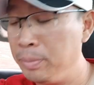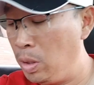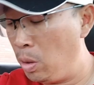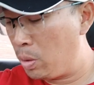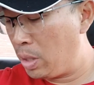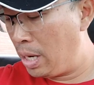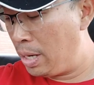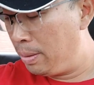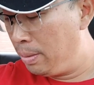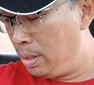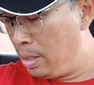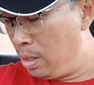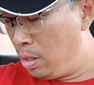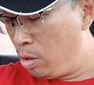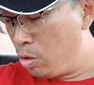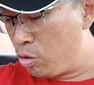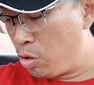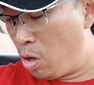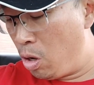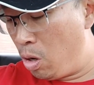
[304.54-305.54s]
Okay,
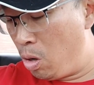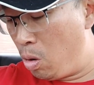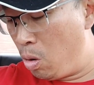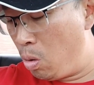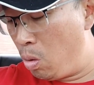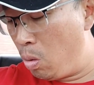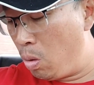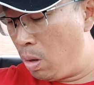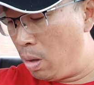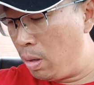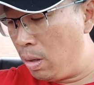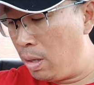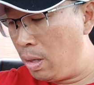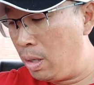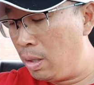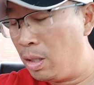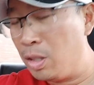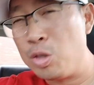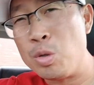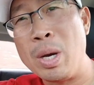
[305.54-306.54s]
so
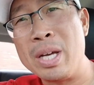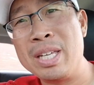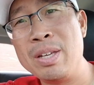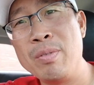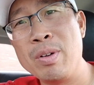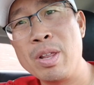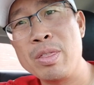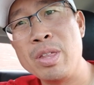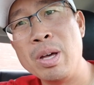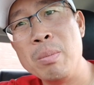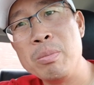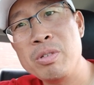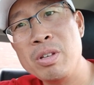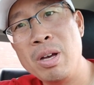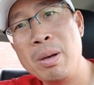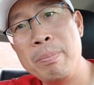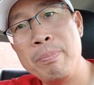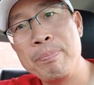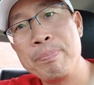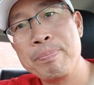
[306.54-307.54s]
do I give it a thumbs
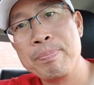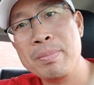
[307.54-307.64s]
up?